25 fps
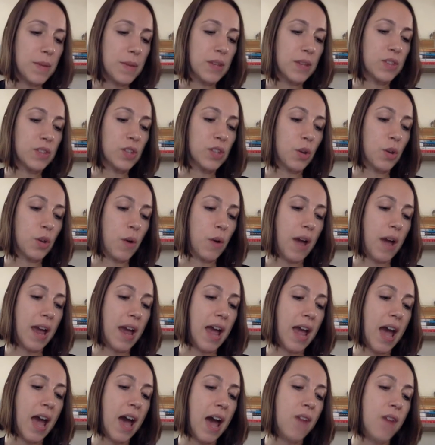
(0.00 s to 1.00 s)
And so I
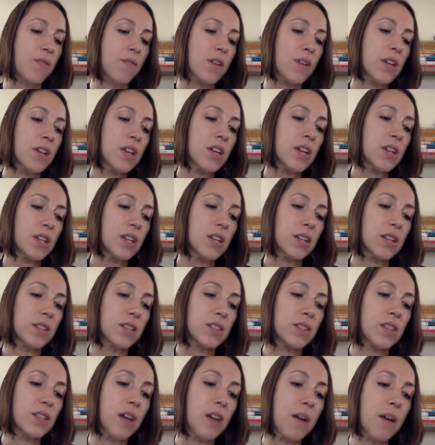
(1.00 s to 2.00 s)
have
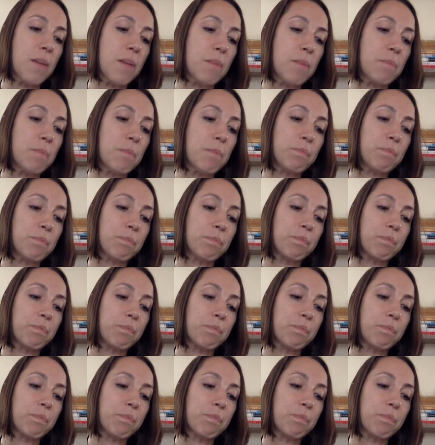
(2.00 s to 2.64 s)
some